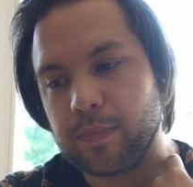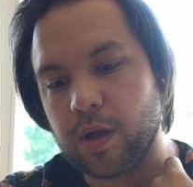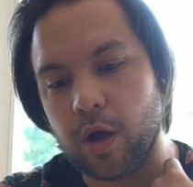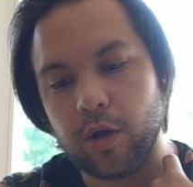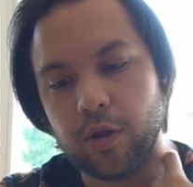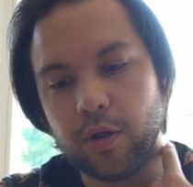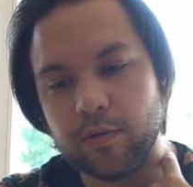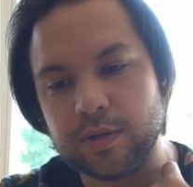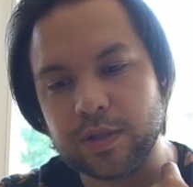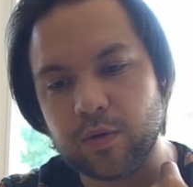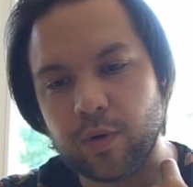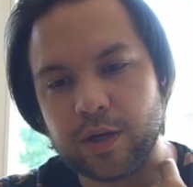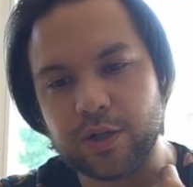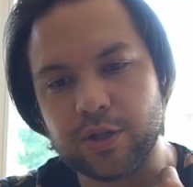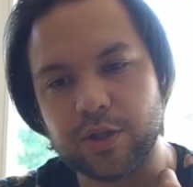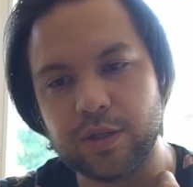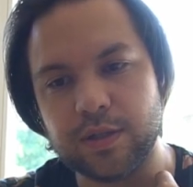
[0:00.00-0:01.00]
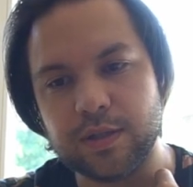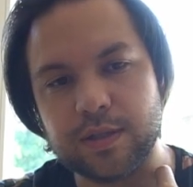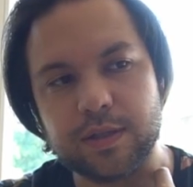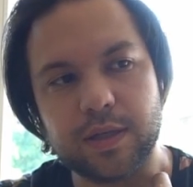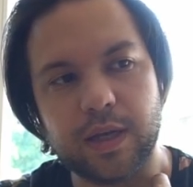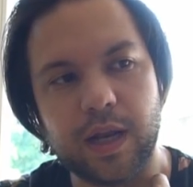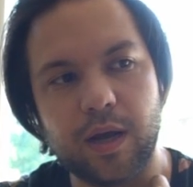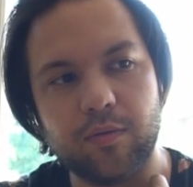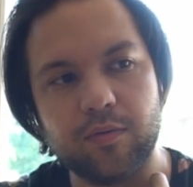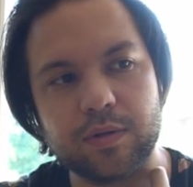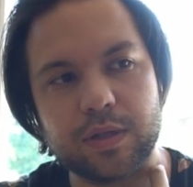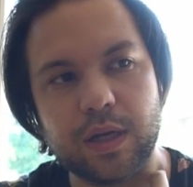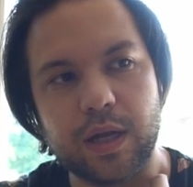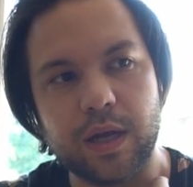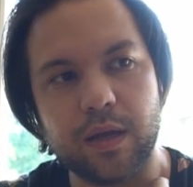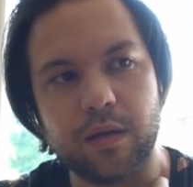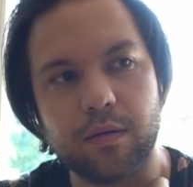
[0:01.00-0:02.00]
All those questions, and I was
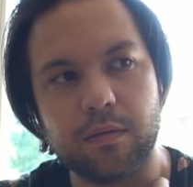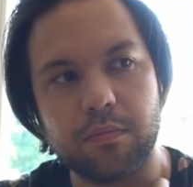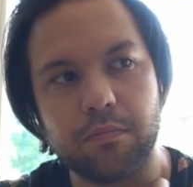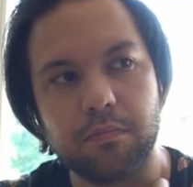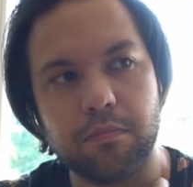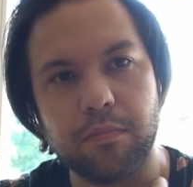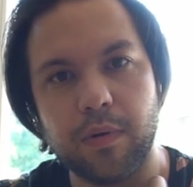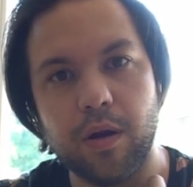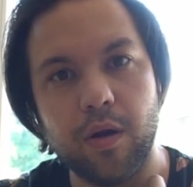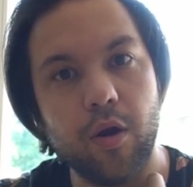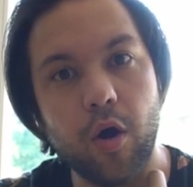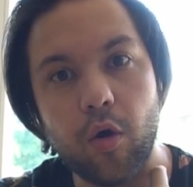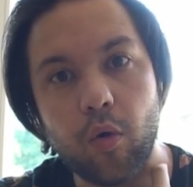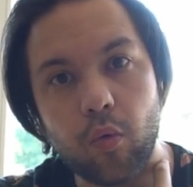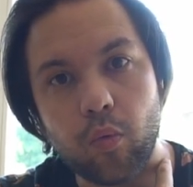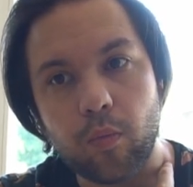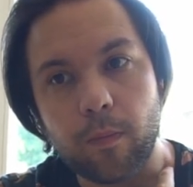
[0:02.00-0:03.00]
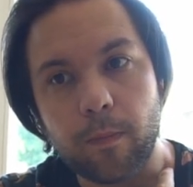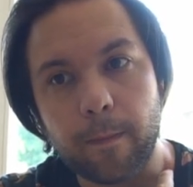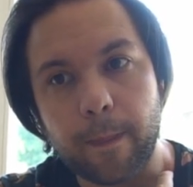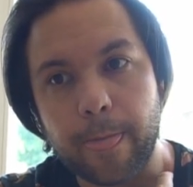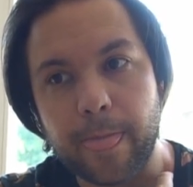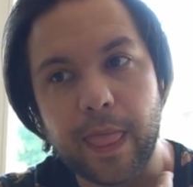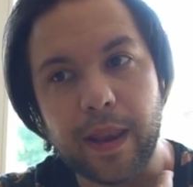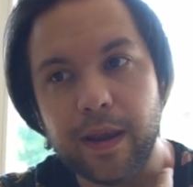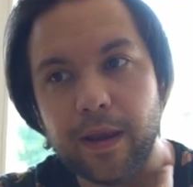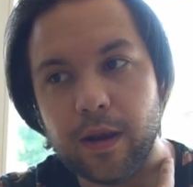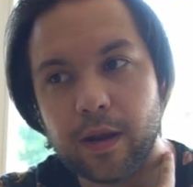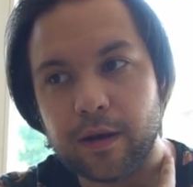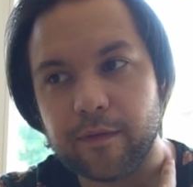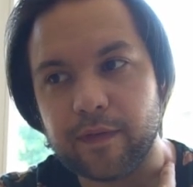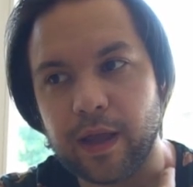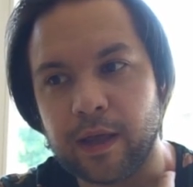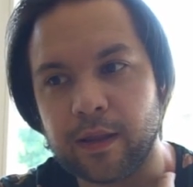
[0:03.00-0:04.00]
like, no,
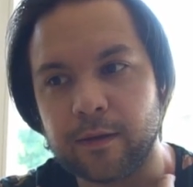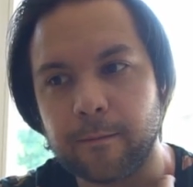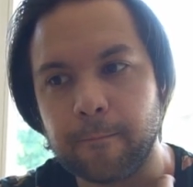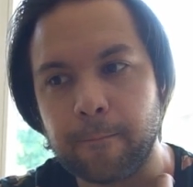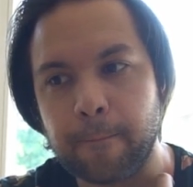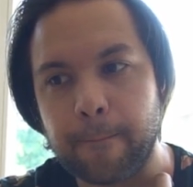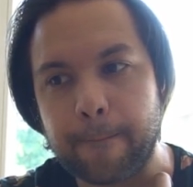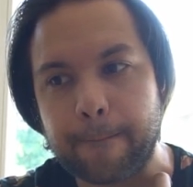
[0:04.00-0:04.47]
none of that.